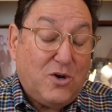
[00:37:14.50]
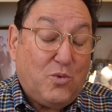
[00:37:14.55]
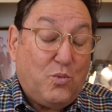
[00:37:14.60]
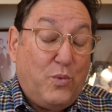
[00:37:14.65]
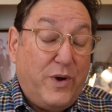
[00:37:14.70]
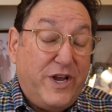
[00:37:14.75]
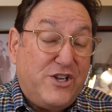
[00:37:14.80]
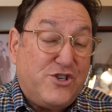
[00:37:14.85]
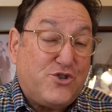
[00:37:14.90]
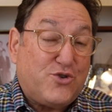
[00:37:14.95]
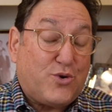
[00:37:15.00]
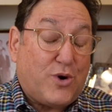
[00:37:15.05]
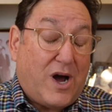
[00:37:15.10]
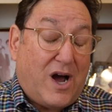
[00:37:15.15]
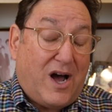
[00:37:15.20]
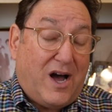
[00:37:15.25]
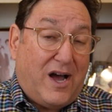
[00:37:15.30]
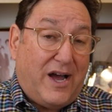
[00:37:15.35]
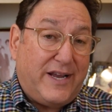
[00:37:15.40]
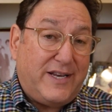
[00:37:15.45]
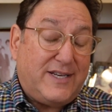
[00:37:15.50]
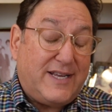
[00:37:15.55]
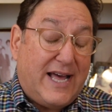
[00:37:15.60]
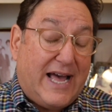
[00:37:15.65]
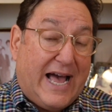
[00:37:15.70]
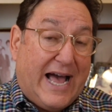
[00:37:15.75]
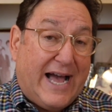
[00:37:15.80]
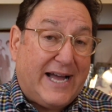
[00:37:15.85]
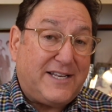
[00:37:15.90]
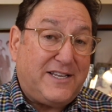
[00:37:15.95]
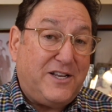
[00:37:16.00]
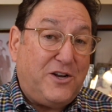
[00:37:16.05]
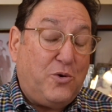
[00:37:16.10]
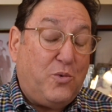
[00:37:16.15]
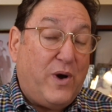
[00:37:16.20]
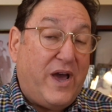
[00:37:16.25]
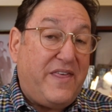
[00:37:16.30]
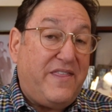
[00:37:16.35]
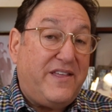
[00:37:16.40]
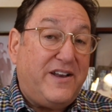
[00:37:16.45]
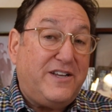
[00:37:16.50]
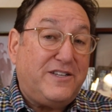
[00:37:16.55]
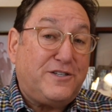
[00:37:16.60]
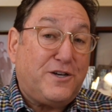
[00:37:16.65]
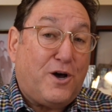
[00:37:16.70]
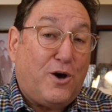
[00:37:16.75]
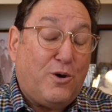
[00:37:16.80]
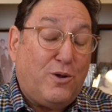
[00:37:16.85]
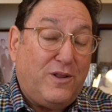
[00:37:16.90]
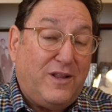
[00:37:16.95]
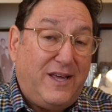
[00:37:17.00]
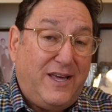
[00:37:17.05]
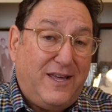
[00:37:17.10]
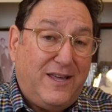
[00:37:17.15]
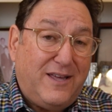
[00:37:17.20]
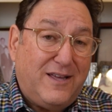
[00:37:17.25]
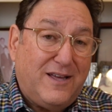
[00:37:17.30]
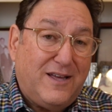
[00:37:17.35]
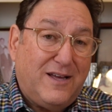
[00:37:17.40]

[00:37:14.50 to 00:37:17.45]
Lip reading: We try to act in a way that is holy,